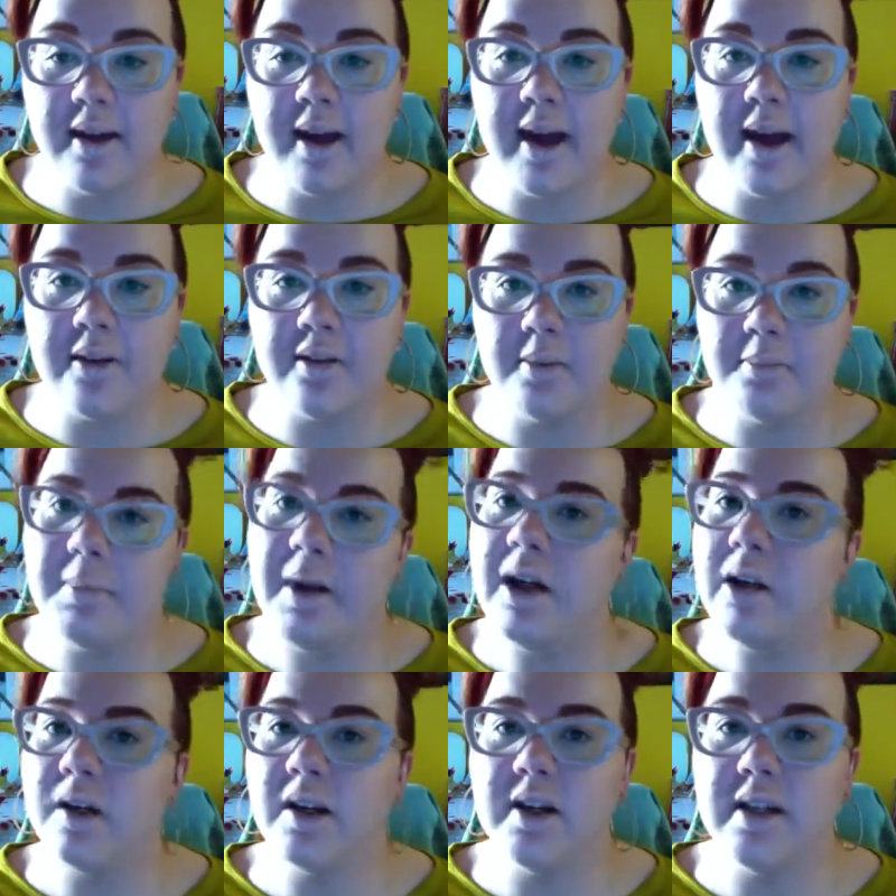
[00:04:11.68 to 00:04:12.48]
and the
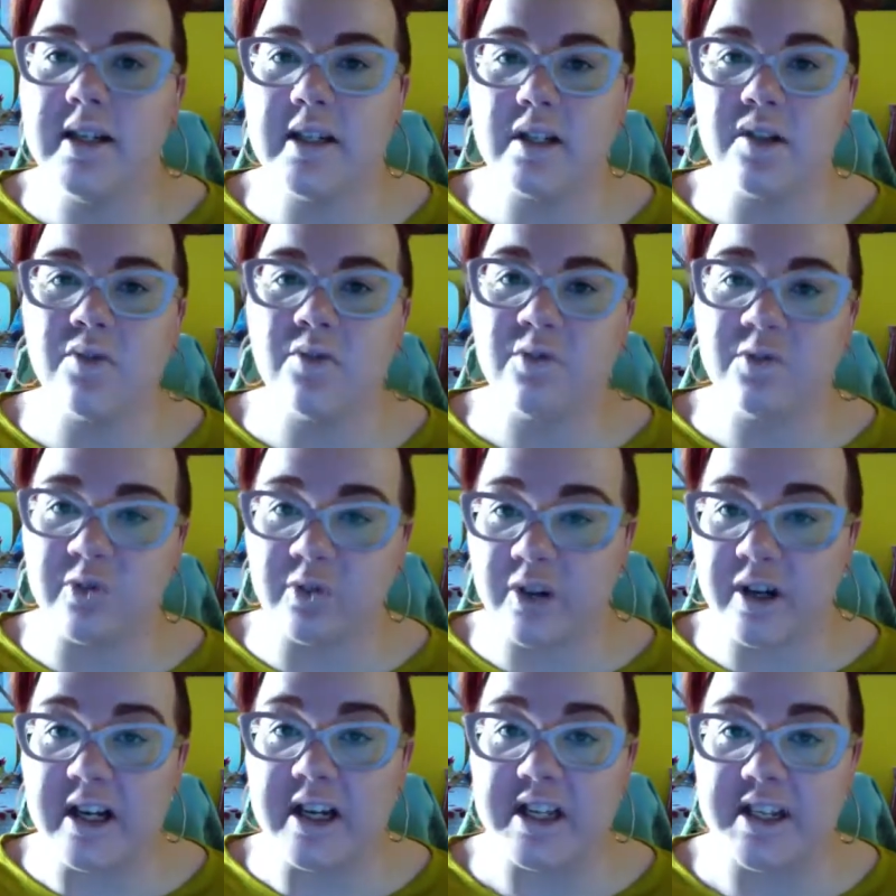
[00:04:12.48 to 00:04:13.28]
balcony is
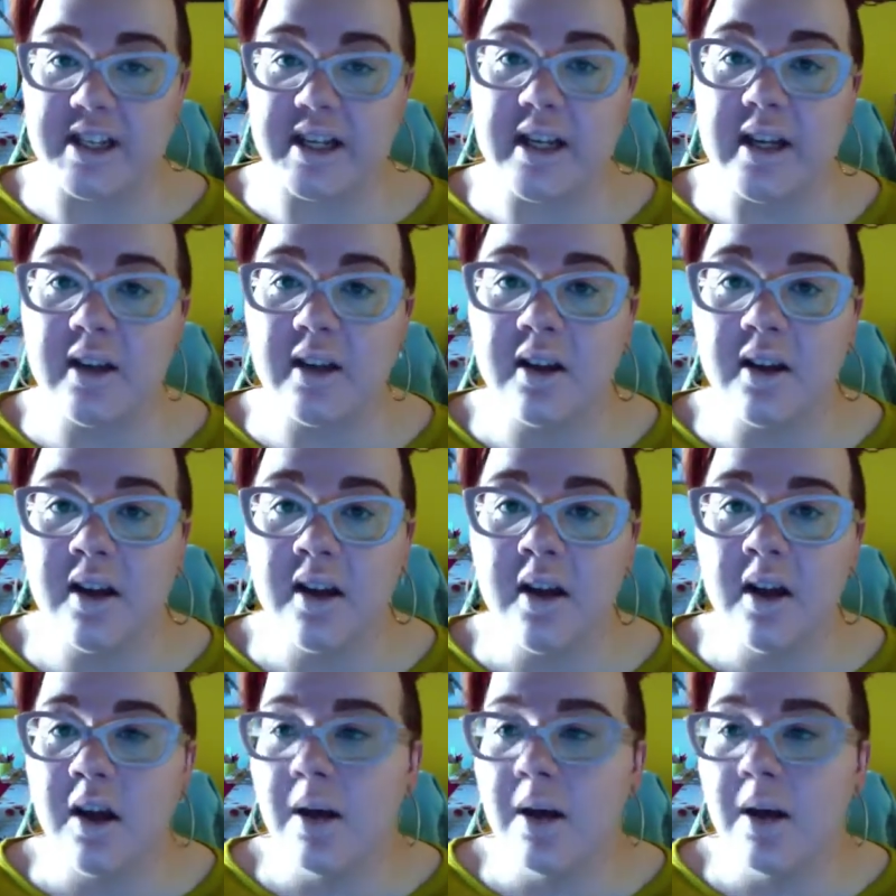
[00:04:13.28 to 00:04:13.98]
freezing.